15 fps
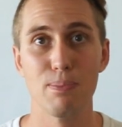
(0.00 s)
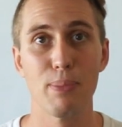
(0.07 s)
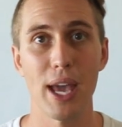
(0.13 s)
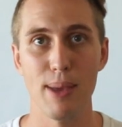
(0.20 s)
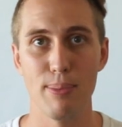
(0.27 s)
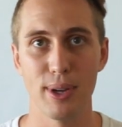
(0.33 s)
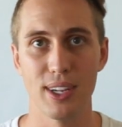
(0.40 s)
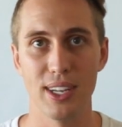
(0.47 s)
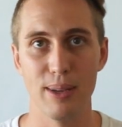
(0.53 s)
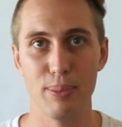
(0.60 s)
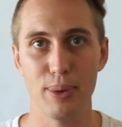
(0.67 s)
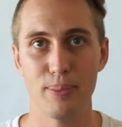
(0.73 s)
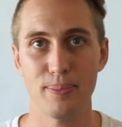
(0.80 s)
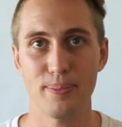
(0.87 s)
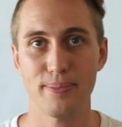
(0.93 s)
paper clip.
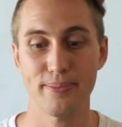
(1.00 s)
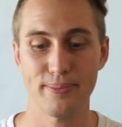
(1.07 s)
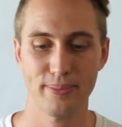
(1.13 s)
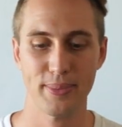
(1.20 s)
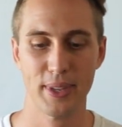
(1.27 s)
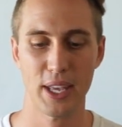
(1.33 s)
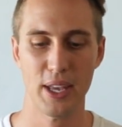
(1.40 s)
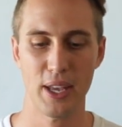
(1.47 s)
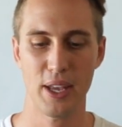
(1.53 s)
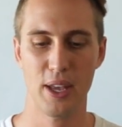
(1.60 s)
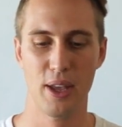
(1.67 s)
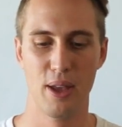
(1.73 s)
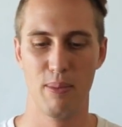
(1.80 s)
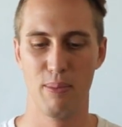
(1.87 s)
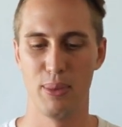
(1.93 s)

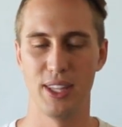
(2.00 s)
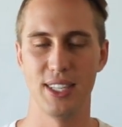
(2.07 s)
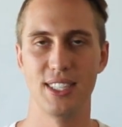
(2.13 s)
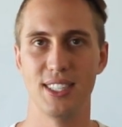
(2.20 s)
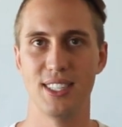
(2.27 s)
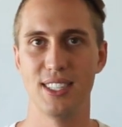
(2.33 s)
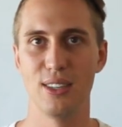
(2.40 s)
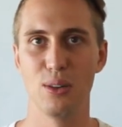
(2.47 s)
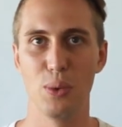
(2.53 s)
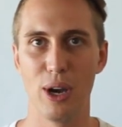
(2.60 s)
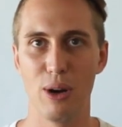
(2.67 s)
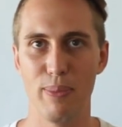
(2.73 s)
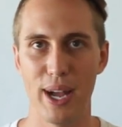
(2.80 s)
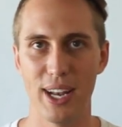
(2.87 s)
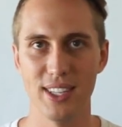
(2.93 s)
But this is still well
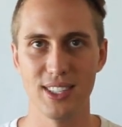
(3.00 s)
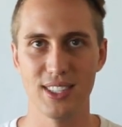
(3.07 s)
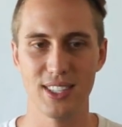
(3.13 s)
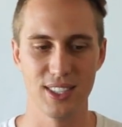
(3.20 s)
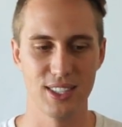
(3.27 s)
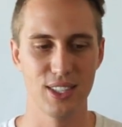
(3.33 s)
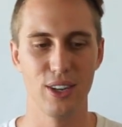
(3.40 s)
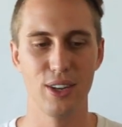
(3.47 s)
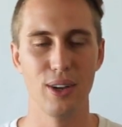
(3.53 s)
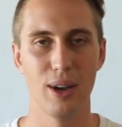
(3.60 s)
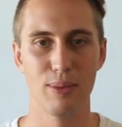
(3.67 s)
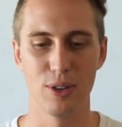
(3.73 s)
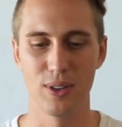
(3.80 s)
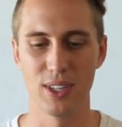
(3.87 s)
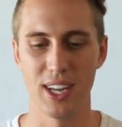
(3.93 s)
balanced, so I'm
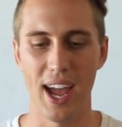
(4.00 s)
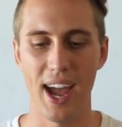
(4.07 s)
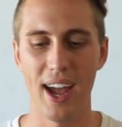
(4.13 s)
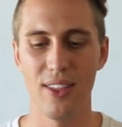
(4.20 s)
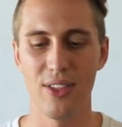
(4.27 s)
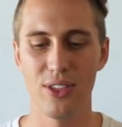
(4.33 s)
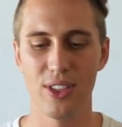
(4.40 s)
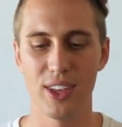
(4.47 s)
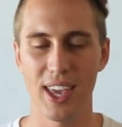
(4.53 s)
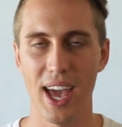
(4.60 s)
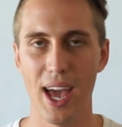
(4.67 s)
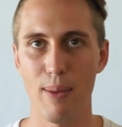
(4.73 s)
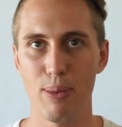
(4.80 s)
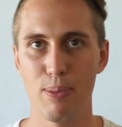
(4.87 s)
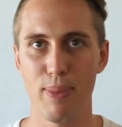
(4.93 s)
going to add the
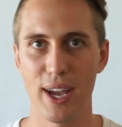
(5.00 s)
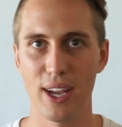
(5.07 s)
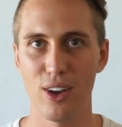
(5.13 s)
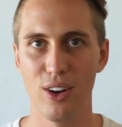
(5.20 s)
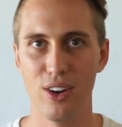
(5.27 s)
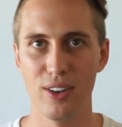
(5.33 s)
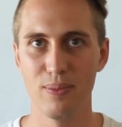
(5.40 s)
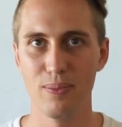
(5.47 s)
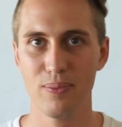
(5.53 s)
cap back on.